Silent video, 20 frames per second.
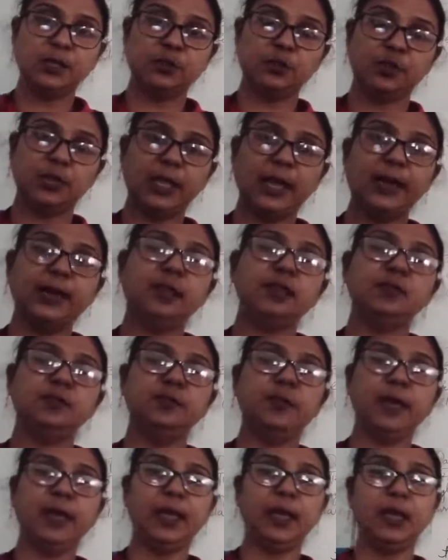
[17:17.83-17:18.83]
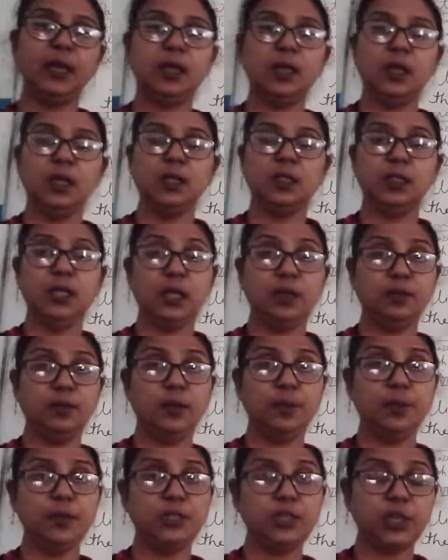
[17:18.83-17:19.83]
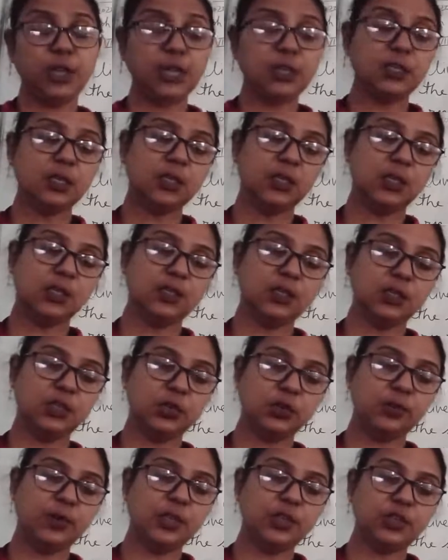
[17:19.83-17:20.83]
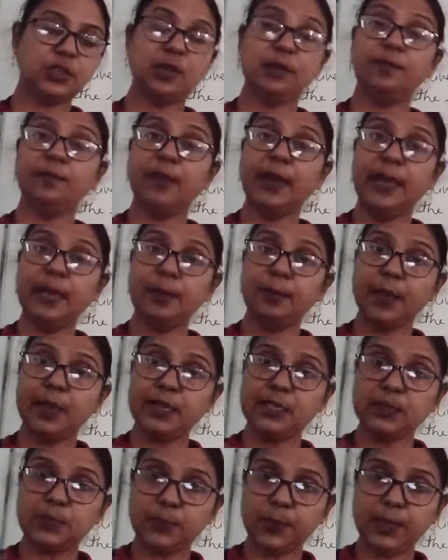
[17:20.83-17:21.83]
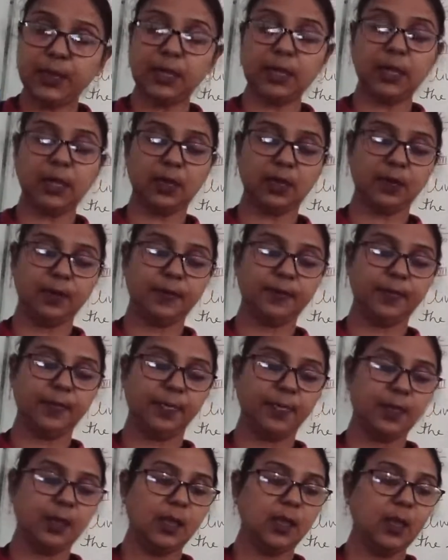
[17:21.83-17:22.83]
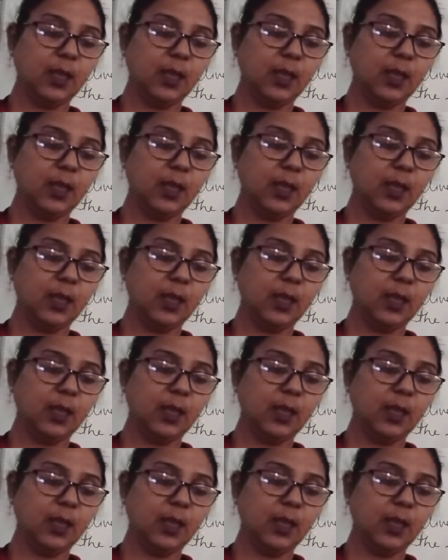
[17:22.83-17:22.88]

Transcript: So that is why there will be change in the situation while my speaking.